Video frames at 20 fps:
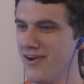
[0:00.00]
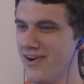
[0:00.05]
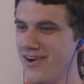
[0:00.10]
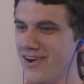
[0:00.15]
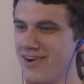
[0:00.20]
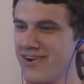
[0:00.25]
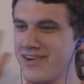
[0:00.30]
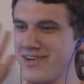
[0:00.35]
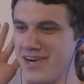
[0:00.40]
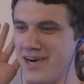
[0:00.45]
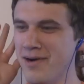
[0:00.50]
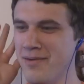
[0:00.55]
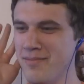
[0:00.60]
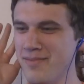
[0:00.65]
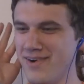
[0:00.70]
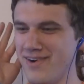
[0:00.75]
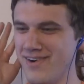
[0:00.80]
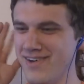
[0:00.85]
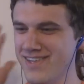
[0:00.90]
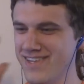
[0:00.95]
Oh,
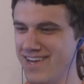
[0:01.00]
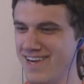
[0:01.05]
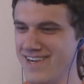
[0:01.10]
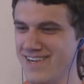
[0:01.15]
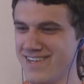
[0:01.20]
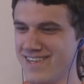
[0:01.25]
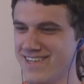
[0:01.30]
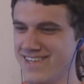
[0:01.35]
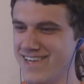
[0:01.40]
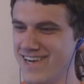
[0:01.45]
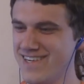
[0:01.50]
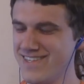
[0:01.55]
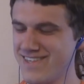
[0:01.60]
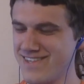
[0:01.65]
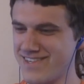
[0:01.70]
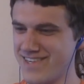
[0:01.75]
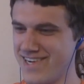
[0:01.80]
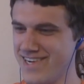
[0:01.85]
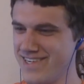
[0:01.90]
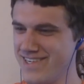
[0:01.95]
Gumball! Nice
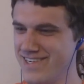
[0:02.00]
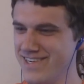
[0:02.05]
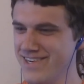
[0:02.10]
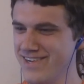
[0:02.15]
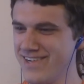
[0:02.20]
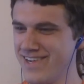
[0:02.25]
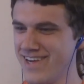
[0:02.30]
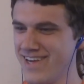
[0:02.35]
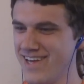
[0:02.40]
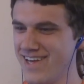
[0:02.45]
design, dude.